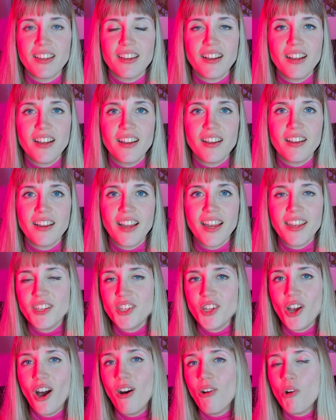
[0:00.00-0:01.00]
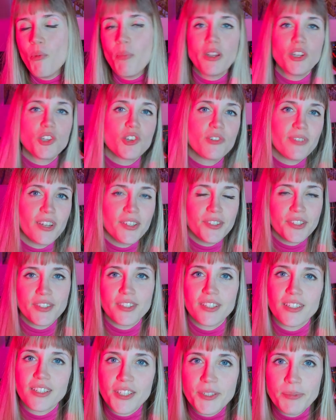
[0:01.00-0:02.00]
uh, and a whole bunch of other
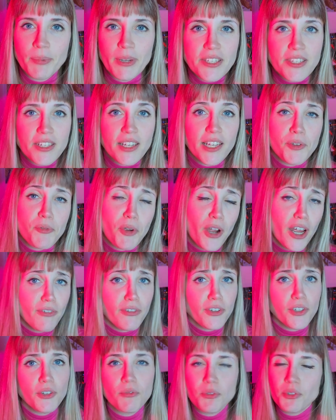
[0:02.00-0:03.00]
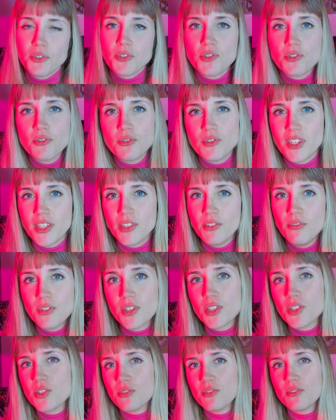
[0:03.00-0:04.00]
things. Basically, whatever you want to do, you
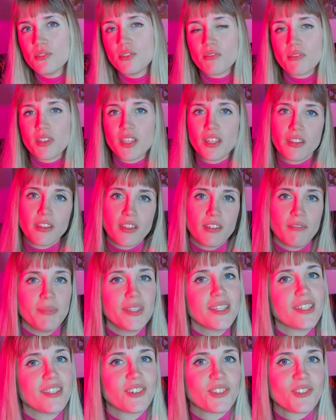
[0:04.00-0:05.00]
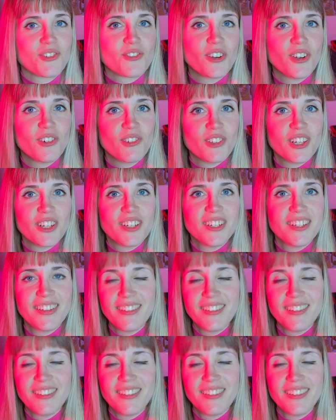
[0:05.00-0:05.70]
can do with a MIDI controller.